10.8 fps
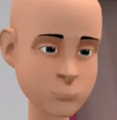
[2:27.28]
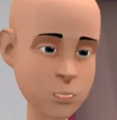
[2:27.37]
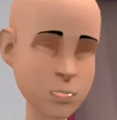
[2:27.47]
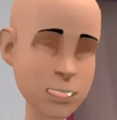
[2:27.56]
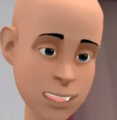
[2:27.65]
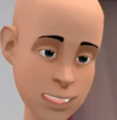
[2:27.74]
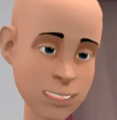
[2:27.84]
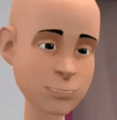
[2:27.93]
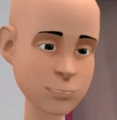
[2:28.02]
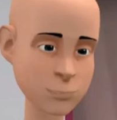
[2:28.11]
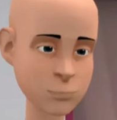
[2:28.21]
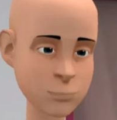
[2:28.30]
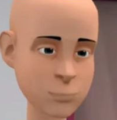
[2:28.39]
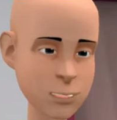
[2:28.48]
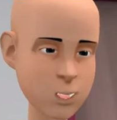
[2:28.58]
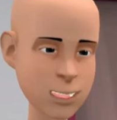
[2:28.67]
Oh dad,
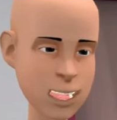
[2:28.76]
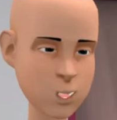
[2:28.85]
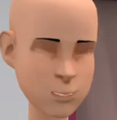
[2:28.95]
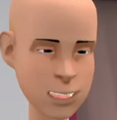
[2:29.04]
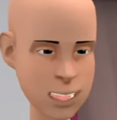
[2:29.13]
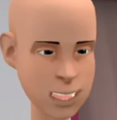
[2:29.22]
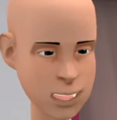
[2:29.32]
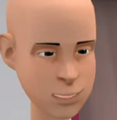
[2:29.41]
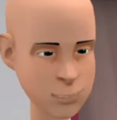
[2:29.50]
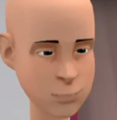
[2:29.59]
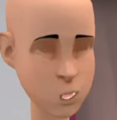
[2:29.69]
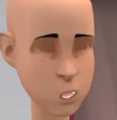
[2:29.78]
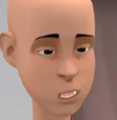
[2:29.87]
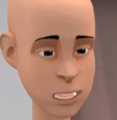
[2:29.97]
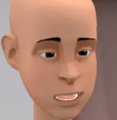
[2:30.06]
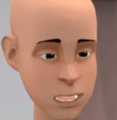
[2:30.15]
you seem to be in a happy
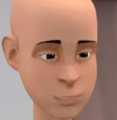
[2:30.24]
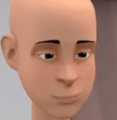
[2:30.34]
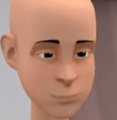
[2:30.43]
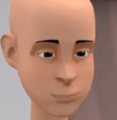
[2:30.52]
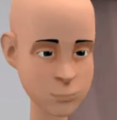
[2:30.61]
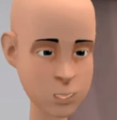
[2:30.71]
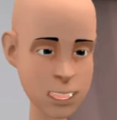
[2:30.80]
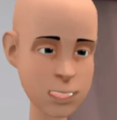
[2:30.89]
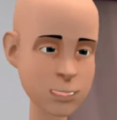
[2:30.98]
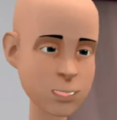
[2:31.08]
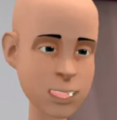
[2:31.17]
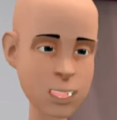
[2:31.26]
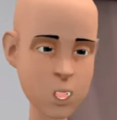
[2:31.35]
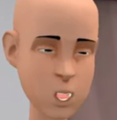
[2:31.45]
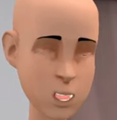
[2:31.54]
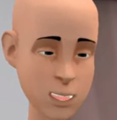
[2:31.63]
mood today. What's going
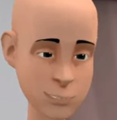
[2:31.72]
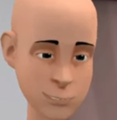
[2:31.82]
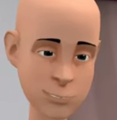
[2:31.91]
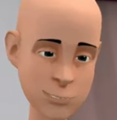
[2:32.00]
on?